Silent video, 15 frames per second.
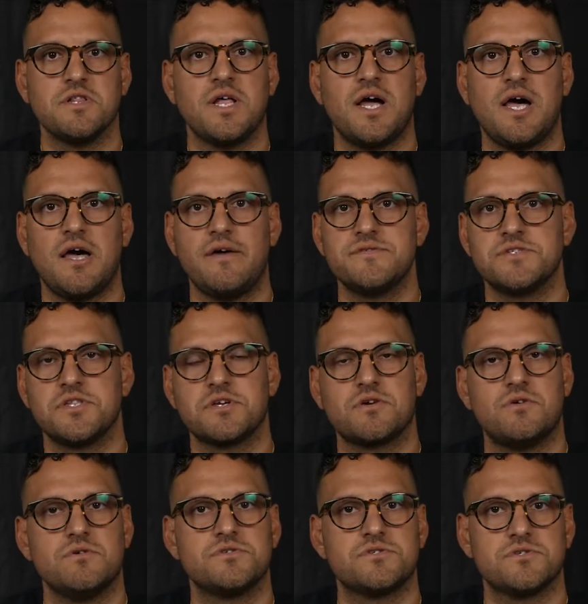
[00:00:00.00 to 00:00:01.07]
lives and the
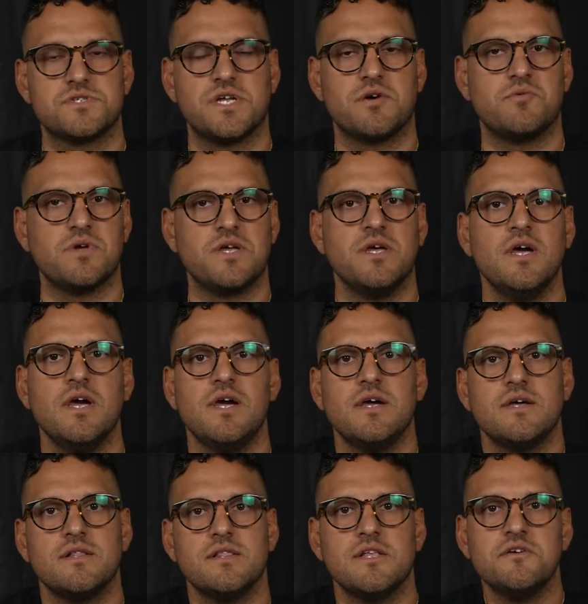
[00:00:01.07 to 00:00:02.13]
cultures that we
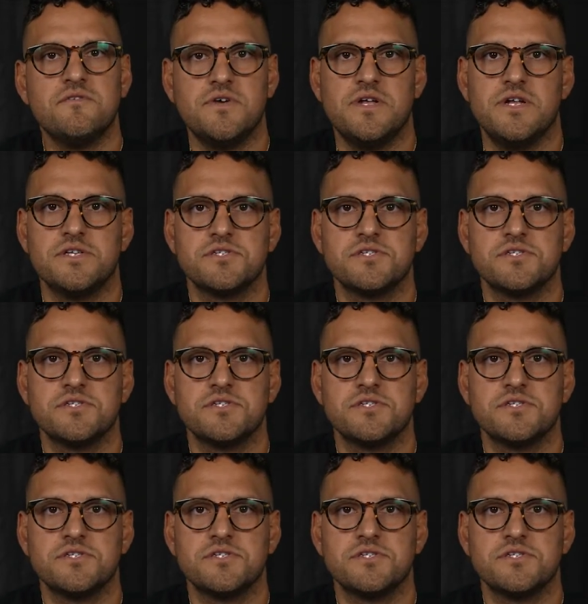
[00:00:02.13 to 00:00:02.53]
live in.